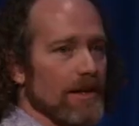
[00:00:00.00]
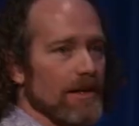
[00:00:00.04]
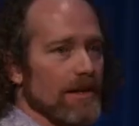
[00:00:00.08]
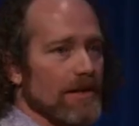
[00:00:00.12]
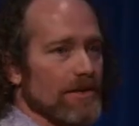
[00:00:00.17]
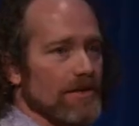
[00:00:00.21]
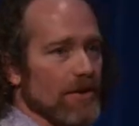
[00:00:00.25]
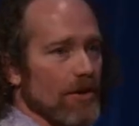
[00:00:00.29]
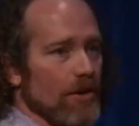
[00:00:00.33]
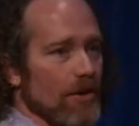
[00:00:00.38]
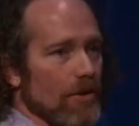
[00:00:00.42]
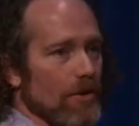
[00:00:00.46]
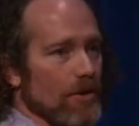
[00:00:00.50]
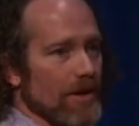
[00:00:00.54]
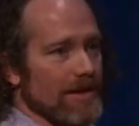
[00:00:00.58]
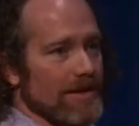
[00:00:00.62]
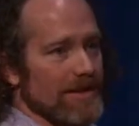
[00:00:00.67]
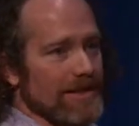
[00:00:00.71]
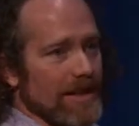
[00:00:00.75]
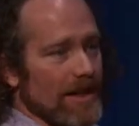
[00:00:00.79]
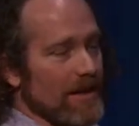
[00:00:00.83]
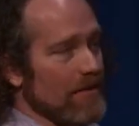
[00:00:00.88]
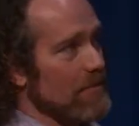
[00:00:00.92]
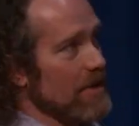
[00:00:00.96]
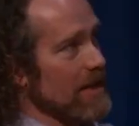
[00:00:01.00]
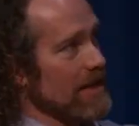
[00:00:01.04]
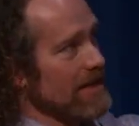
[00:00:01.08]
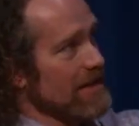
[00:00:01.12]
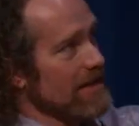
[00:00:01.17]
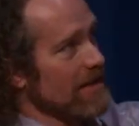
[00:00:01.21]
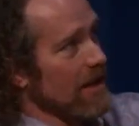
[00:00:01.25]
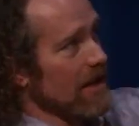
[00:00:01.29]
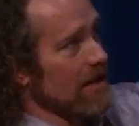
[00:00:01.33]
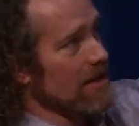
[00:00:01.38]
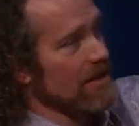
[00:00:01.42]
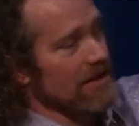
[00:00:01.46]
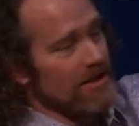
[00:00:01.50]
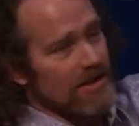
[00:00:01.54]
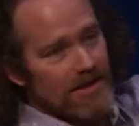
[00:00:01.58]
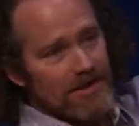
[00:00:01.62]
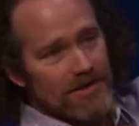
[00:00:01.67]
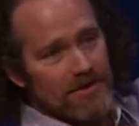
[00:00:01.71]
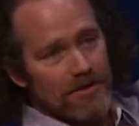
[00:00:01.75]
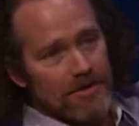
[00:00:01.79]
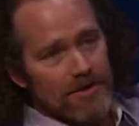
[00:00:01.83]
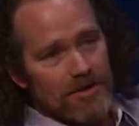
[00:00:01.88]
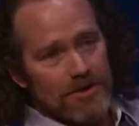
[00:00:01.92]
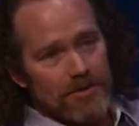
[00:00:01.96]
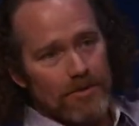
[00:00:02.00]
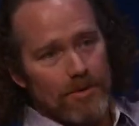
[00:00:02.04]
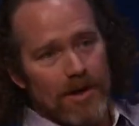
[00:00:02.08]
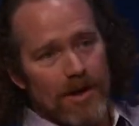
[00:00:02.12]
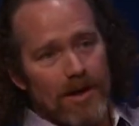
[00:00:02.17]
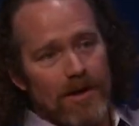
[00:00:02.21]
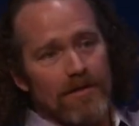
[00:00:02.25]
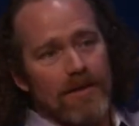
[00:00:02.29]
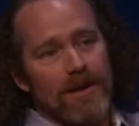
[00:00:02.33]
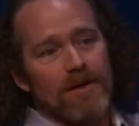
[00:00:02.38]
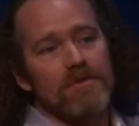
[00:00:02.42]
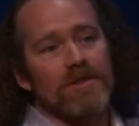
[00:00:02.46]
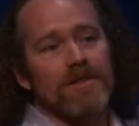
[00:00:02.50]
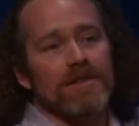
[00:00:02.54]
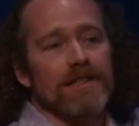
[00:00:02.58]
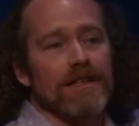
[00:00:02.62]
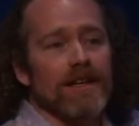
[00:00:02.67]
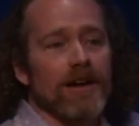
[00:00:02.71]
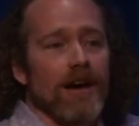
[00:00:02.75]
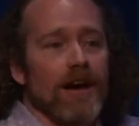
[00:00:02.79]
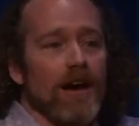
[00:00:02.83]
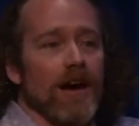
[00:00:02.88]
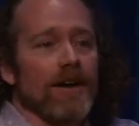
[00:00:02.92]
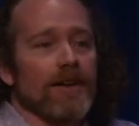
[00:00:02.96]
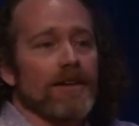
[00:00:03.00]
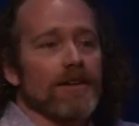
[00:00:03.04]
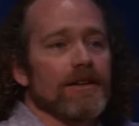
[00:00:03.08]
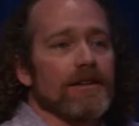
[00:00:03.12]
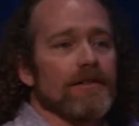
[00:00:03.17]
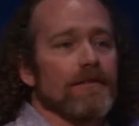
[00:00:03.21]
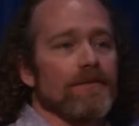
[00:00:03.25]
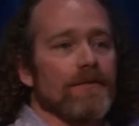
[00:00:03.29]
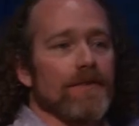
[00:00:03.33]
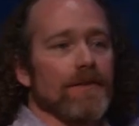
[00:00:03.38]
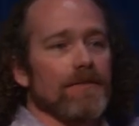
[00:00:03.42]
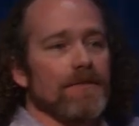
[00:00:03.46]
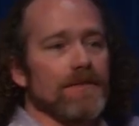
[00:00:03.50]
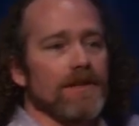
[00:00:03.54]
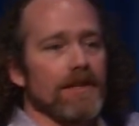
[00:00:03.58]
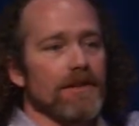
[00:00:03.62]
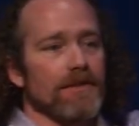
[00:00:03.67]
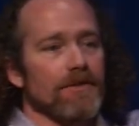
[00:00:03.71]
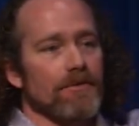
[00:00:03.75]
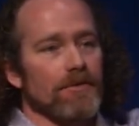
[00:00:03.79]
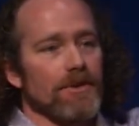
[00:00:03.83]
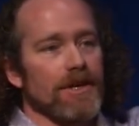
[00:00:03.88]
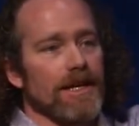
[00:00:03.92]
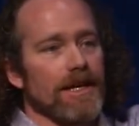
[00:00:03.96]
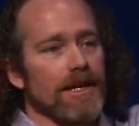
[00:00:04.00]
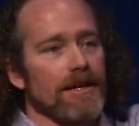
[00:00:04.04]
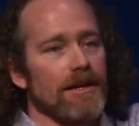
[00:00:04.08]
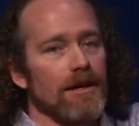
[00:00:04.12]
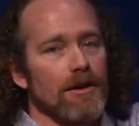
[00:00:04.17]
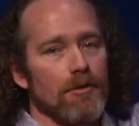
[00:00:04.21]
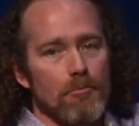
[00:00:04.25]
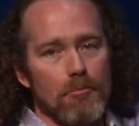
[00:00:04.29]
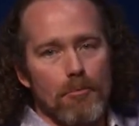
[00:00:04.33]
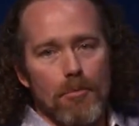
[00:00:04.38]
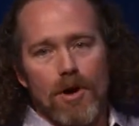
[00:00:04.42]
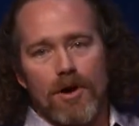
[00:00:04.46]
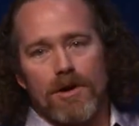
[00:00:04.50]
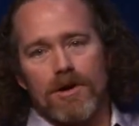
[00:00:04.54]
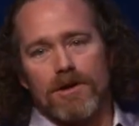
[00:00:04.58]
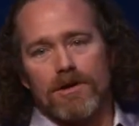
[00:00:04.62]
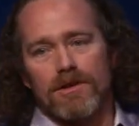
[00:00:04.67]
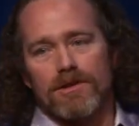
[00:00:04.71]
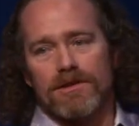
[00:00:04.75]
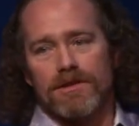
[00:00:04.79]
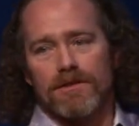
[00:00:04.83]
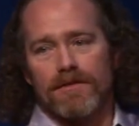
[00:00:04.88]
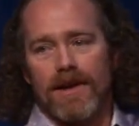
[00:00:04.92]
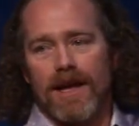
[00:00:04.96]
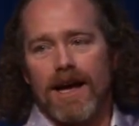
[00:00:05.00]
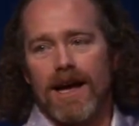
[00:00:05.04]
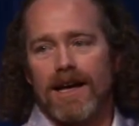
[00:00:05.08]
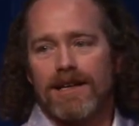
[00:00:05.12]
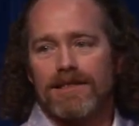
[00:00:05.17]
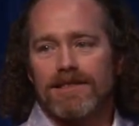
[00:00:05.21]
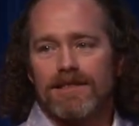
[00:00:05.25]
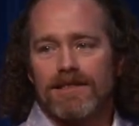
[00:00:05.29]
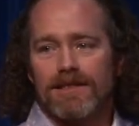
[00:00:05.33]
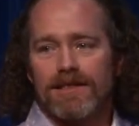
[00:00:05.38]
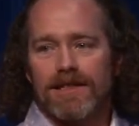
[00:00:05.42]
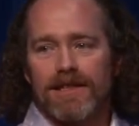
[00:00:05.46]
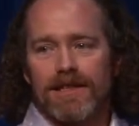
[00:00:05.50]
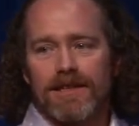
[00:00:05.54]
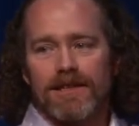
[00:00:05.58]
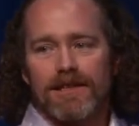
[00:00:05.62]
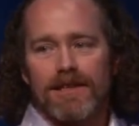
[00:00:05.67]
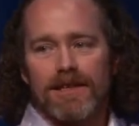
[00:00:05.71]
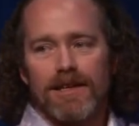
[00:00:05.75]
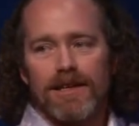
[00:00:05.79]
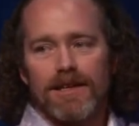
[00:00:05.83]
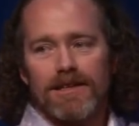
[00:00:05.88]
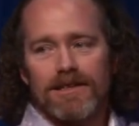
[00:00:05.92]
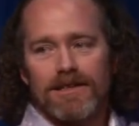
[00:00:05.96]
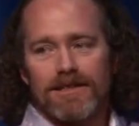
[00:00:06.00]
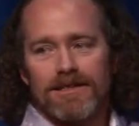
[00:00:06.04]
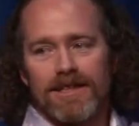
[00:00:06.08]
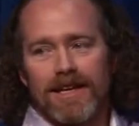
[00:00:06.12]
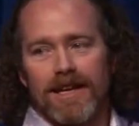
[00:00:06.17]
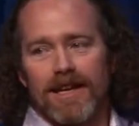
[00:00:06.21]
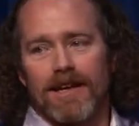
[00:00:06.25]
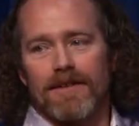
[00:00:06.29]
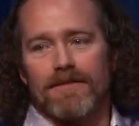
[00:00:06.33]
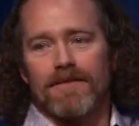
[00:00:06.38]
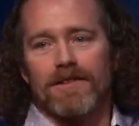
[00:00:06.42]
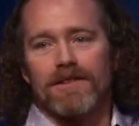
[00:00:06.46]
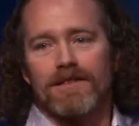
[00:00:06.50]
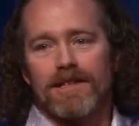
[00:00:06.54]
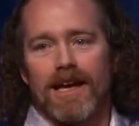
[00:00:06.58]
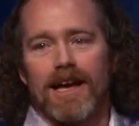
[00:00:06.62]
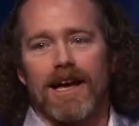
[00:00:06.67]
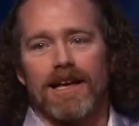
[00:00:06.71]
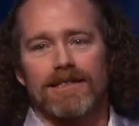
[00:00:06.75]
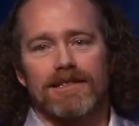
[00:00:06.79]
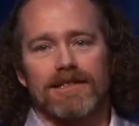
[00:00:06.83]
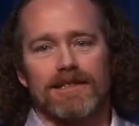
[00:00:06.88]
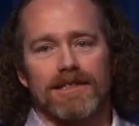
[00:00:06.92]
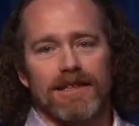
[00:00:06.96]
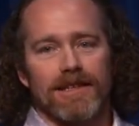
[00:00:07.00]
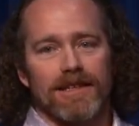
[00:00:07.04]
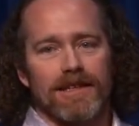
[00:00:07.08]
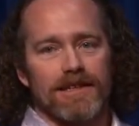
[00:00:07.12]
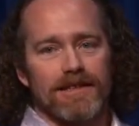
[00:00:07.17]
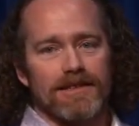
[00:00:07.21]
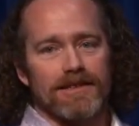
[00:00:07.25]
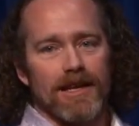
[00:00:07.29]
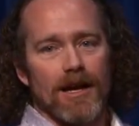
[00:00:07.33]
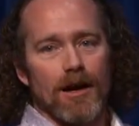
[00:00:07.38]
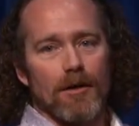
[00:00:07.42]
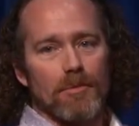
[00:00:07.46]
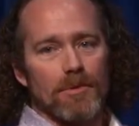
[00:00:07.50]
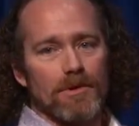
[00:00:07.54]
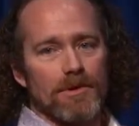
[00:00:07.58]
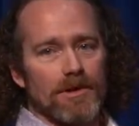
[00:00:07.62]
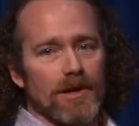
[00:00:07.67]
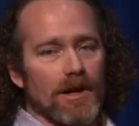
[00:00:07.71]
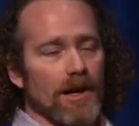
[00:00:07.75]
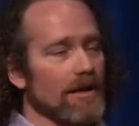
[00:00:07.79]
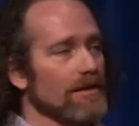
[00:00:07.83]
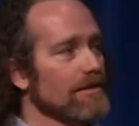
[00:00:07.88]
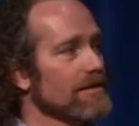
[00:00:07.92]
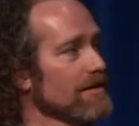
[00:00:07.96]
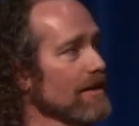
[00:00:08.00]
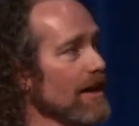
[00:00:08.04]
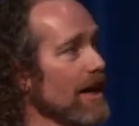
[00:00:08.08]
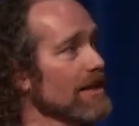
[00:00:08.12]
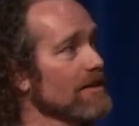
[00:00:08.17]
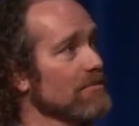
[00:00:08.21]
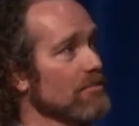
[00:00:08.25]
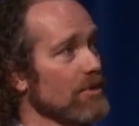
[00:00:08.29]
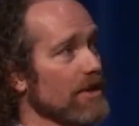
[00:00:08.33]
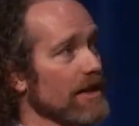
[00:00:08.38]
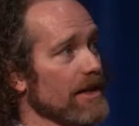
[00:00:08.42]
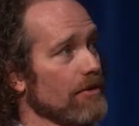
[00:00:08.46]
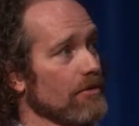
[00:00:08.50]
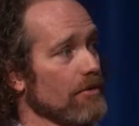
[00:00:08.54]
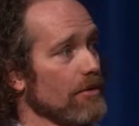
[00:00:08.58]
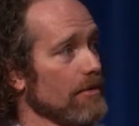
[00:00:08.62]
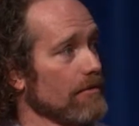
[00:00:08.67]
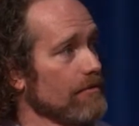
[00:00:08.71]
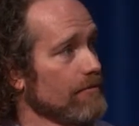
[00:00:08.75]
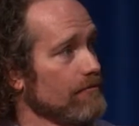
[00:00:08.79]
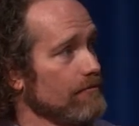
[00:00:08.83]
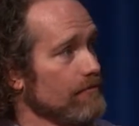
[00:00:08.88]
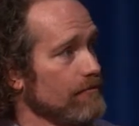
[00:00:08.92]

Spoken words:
So instead of being stuck to just those 12, I'm using 153 markers of gasoline to say if there's gasoline in the sample or not. So that's pretty cool.